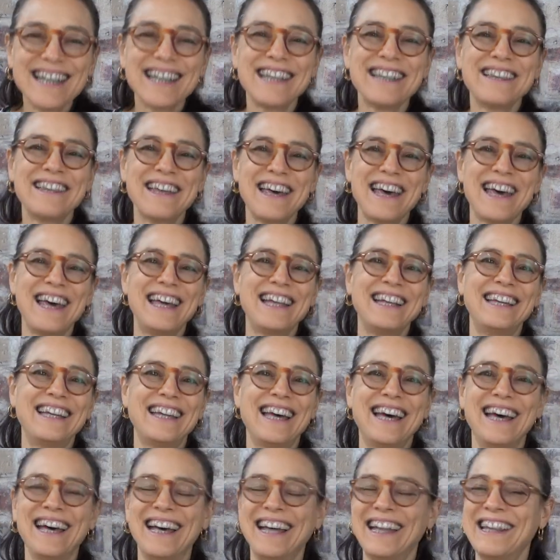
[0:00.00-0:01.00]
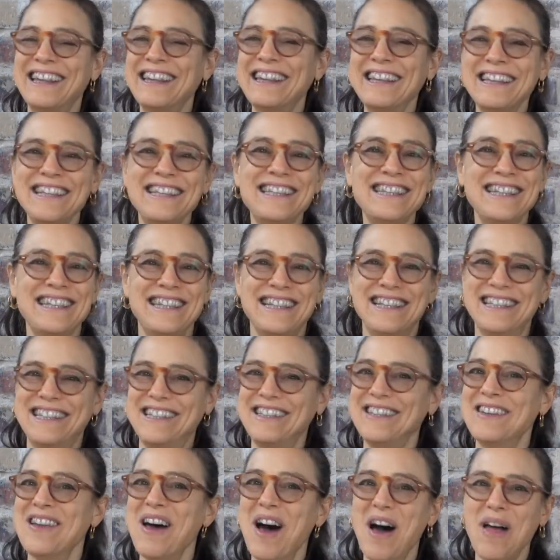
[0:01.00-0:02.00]
then this is
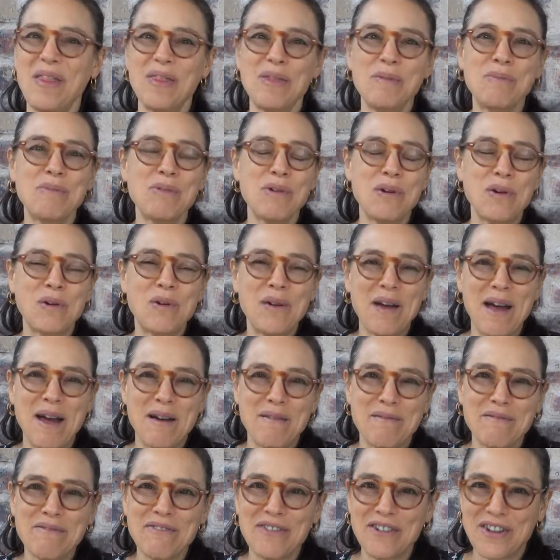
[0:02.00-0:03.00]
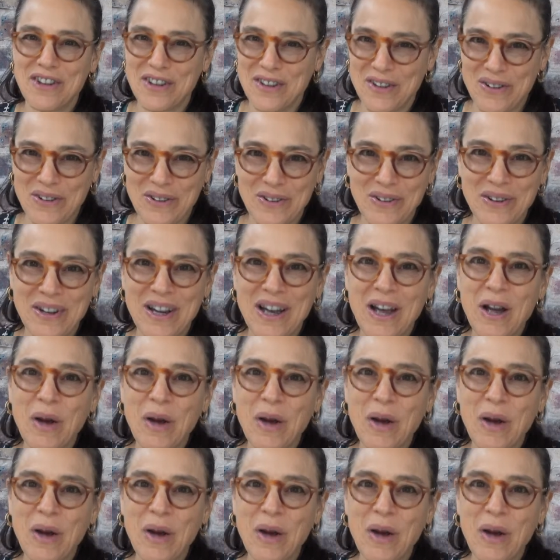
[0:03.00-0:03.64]
not the program for you.